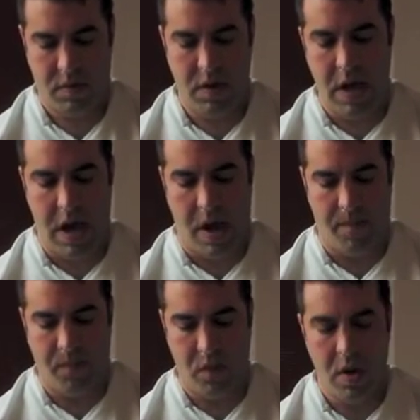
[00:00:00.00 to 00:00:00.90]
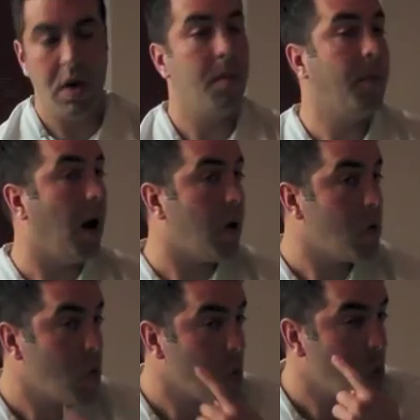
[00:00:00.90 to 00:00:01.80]
Yeah,
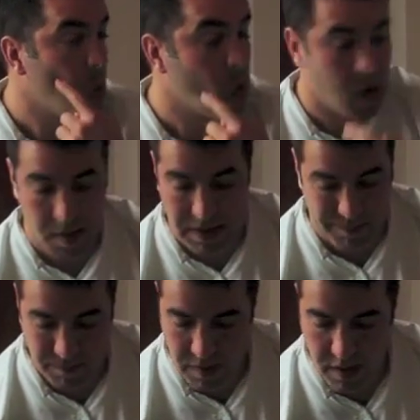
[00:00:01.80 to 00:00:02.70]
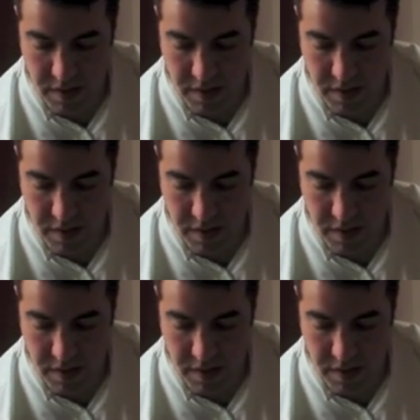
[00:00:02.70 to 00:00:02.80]
but, I mean,